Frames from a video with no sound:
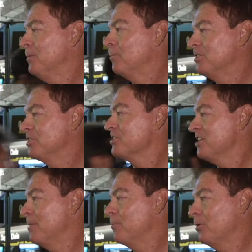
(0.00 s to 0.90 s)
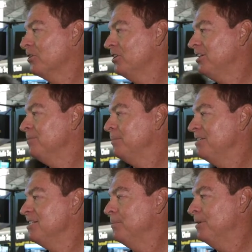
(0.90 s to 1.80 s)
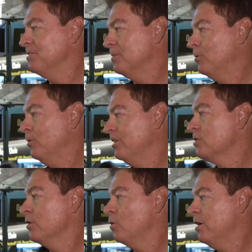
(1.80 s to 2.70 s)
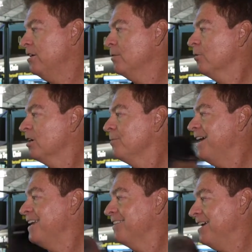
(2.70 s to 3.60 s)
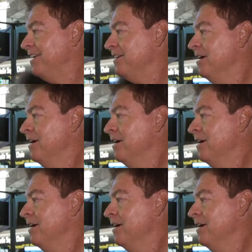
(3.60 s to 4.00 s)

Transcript: Precision Time Protocol, PTP support is required and we're going to be adding that,